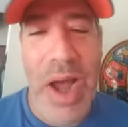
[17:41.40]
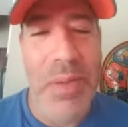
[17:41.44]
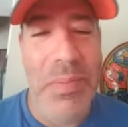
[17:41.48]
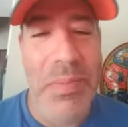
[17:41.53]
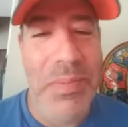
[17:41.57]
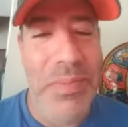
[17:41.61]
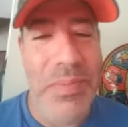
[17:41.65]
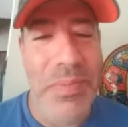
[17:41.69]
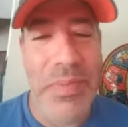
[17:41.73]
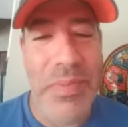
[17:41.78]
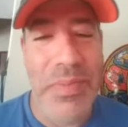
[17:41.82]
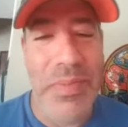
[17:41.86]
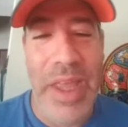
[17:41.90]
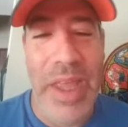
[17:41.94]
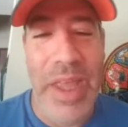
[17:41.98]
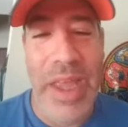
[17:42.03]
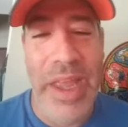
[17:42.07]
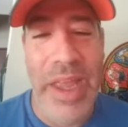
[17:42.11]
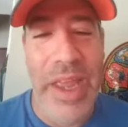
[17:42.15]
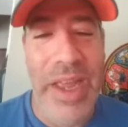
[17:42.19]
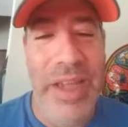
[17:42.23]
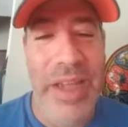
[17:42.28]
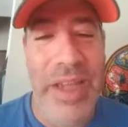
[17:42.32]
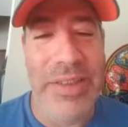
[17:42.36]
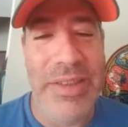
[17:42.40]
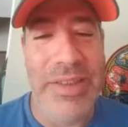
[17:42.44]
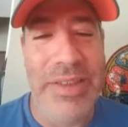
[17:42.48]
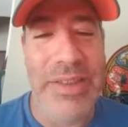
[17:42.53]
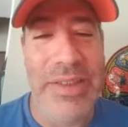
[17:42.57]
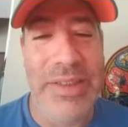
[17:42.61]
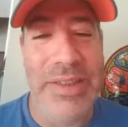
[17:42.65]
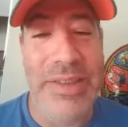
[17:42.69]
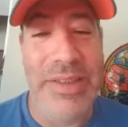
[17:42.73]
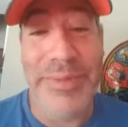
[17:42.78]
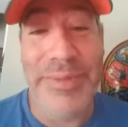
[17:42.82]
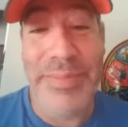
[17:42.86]

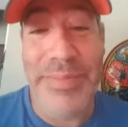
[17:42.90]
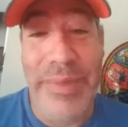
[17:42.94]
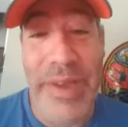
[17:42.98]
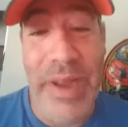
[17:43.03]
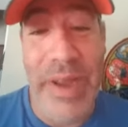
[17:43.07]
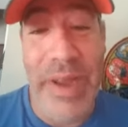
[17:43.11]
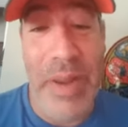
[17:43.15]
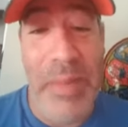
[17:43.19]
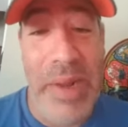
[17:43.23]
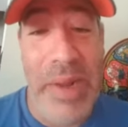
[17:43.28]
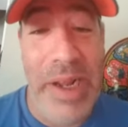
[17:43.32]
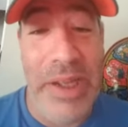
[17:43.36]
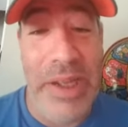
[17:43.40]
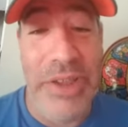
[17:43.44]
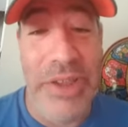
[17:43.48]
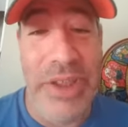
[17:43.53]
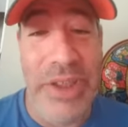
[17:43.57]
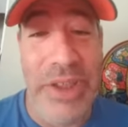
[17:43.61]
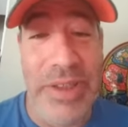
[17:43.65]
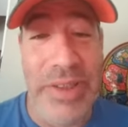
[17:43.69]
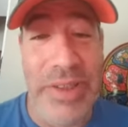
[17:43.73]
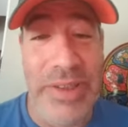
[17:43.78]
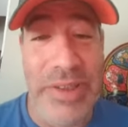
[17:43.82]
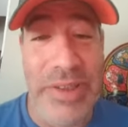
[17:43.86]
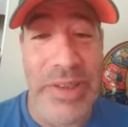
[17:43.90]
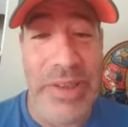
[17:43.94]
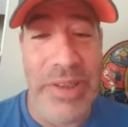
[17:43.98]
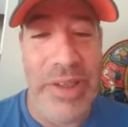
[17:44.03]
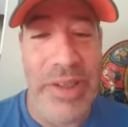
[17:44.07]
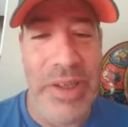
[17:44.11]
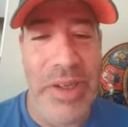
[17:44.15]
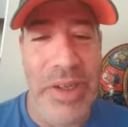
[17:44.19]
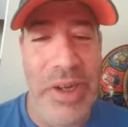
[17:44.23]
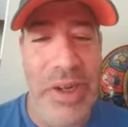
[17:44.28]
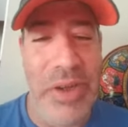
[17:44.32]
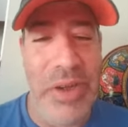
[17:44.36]
It's. I mean,
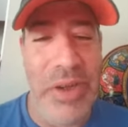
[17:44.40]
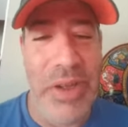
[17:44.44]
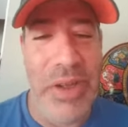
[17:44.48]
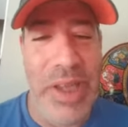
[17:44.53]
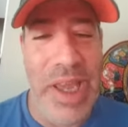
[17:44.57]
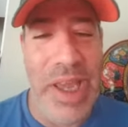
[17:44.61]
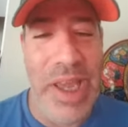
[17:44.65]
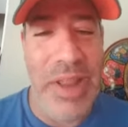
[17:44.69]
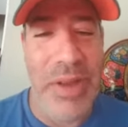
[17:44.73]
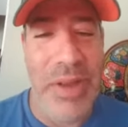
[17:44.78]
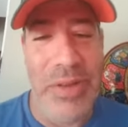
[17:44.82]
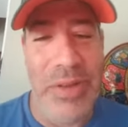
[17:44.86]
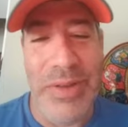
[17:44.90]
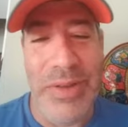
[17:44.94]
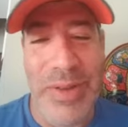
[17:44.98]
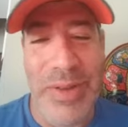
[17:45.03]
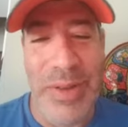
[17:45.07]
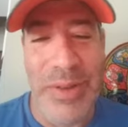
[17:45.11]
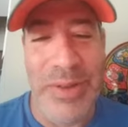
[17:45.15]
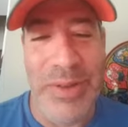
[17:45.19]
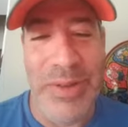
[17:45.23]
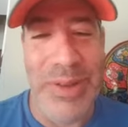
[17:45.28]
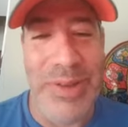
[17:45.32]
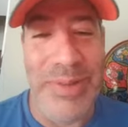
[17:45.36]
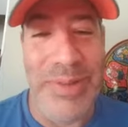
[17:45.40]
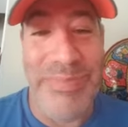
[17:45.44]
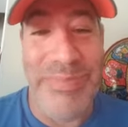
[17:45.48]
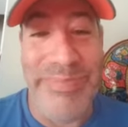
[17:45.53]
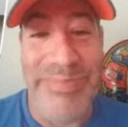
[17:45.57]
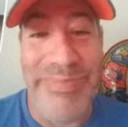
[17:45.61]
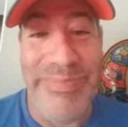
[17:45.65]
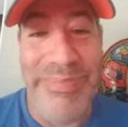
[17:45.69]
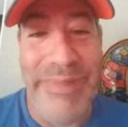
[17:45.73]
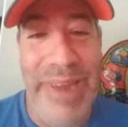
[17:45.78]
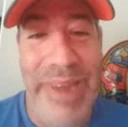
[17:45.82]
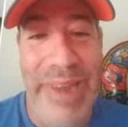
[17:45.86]
again, there's just,
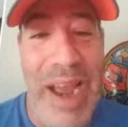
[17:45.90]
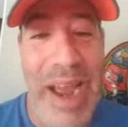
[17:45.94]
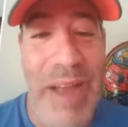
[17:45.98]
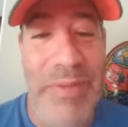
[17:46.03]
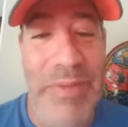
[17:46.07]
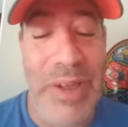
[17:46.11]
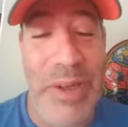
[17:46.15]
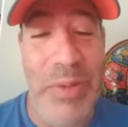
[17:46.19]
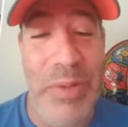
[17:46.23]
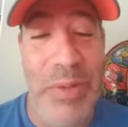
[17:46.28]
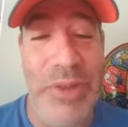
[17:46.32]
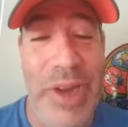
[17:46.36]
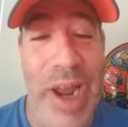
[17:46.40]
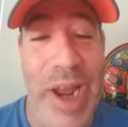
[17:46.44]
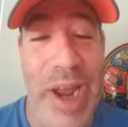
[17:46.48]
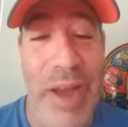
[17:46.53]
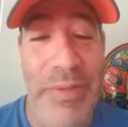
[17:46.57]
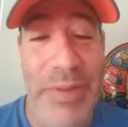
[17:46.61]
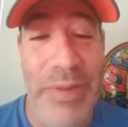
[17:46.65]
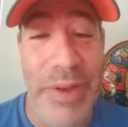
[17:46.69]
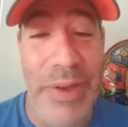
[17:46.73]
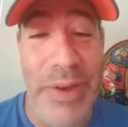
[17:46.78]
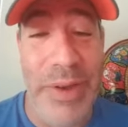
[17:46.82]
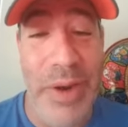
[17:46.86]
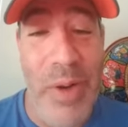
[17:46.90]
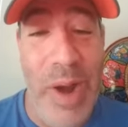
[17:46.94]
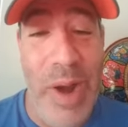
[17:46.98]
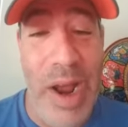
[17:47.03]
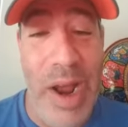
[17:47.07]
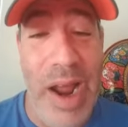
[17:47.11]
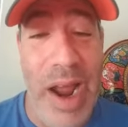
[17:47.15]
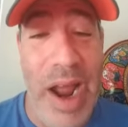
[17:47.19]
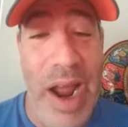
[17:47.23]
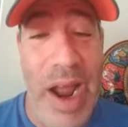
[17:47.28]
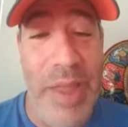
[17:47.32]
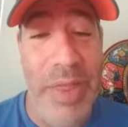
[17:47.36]
you have to do what you have to do.
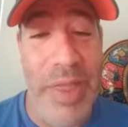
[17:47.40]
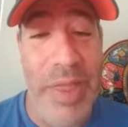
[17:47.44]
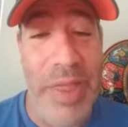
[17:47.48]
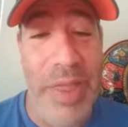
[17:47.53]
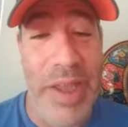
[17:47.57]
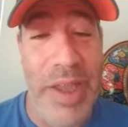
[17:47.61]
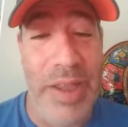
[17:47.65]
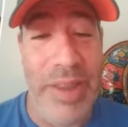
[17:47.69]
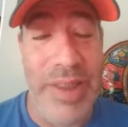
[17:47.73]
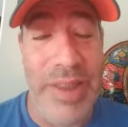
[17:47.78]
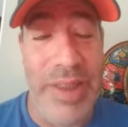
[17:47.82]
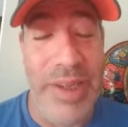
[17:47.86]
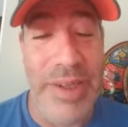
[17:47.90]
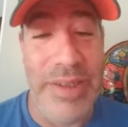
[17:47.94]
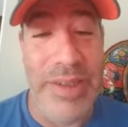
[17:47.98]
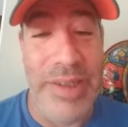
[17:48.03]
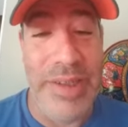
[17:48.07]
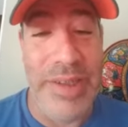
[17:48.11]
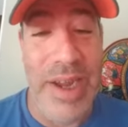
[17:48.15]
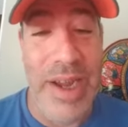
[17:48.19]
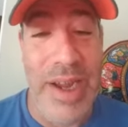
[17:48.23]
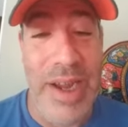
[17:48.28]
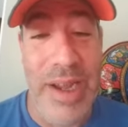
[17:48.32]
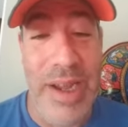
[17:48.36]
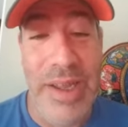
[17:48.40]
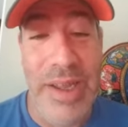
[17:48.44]
I think that